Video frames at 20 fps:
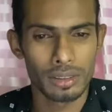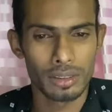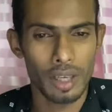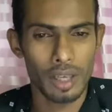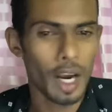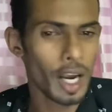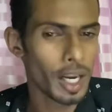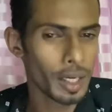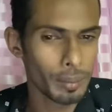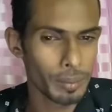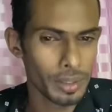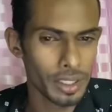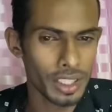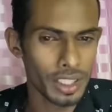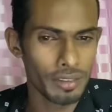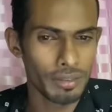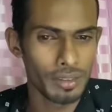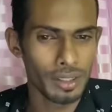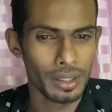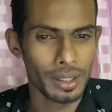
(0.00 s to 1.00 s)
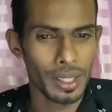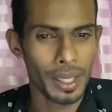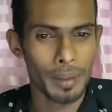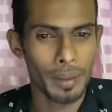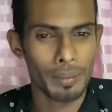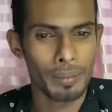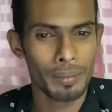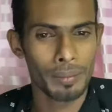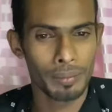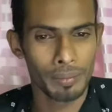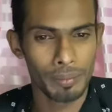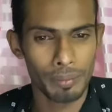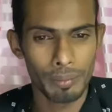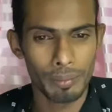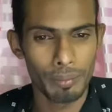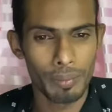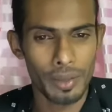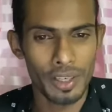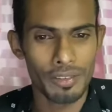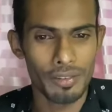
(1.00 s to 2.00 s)
I'll be giving them
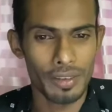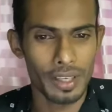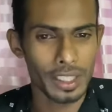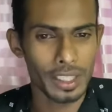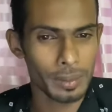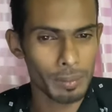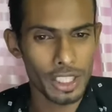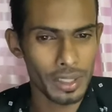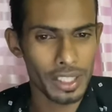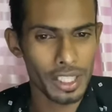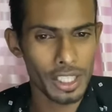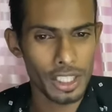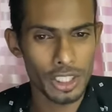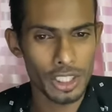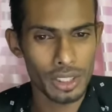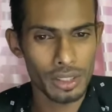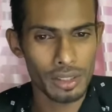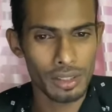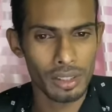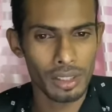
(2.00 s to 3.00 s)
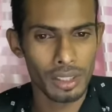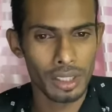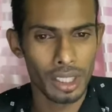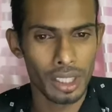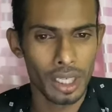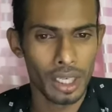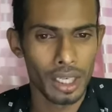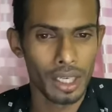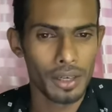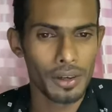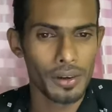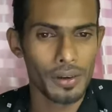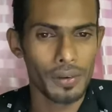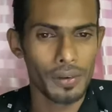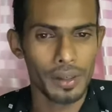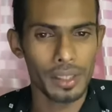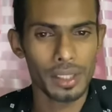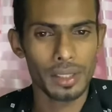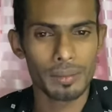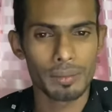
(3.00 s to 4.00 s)
brief explanation,
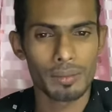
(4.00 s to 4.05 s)
right?